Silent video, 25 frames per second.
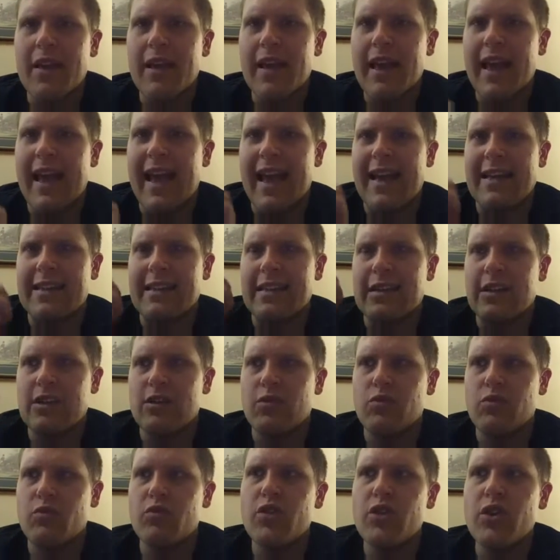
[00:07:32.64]
Has this
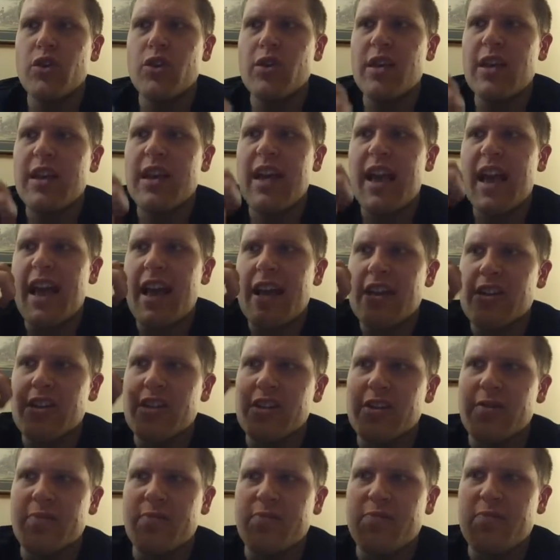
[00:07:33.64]
really
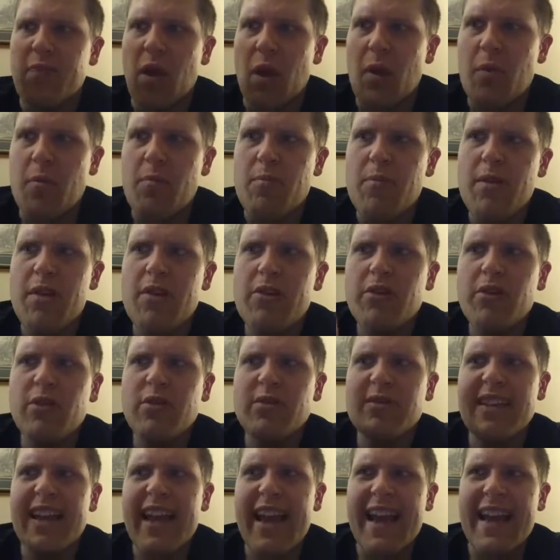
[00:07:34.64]
just mineral
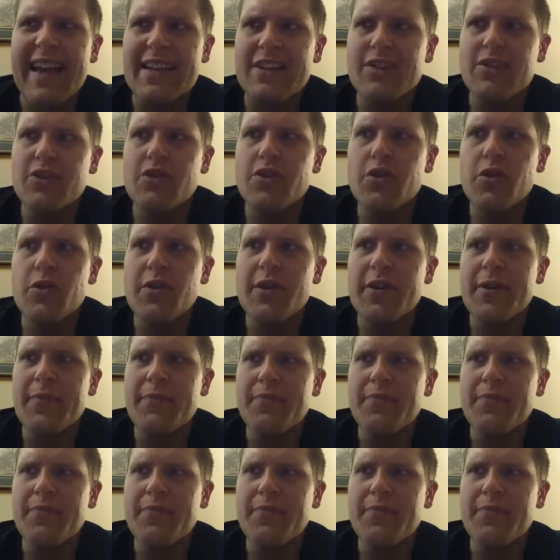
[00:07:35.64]
taste to it.